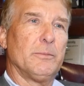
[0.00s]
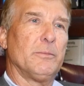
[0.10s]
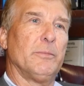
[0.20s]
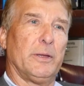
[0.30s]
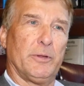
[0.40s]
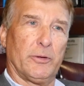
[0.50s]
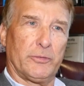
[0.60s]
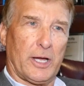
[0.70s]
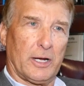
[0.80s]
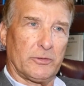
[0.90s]
maybe their
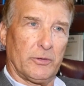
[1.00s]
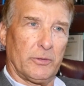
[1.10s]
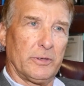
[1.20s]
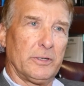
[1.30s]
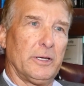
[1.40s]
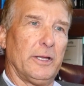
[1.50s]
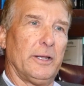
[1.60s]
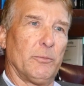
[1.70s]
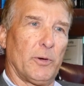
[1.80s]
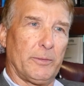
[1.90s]
doctor, and
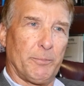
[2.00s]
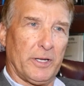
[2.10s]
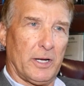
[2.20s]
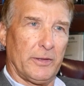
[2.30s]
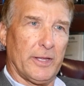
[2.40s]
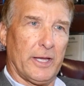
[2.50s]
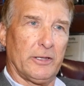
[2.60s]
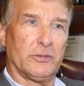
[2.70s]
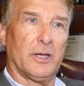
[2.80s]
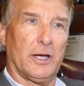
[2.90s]
then right behind that
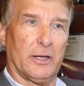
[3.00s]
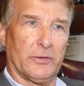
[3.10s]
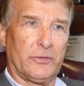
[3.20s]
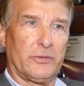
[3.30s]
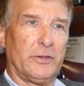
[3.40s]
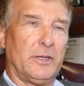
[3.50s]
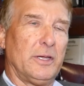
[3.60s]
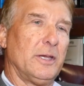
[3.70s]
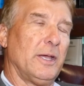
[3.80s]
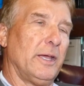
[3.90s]
is us.
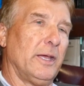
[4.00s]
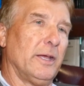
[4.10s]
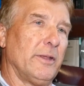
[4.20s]
And